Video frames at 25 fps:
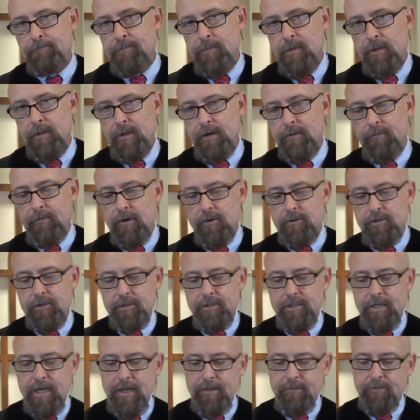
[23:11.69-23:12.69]
And then
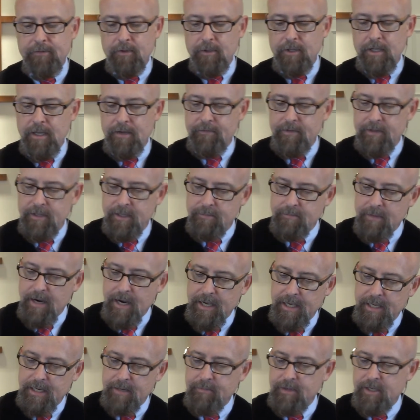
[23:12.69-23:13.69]
verses 9 through 11 Then
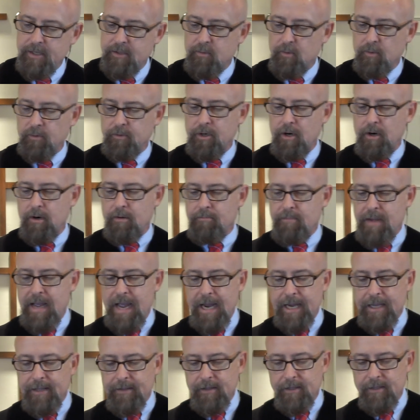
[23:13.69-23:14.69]
my enemies will turn
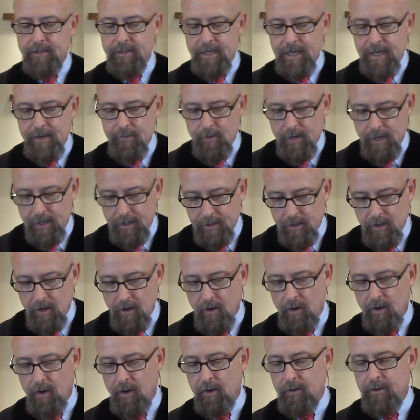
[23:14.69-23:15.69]
back in the day when I
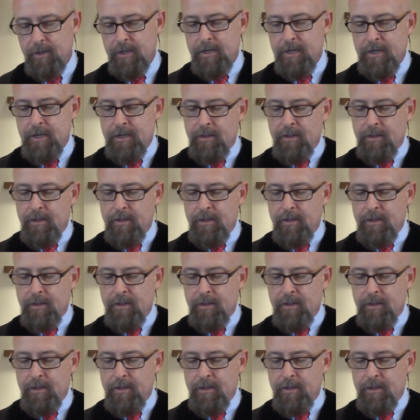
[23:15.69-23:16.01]
call.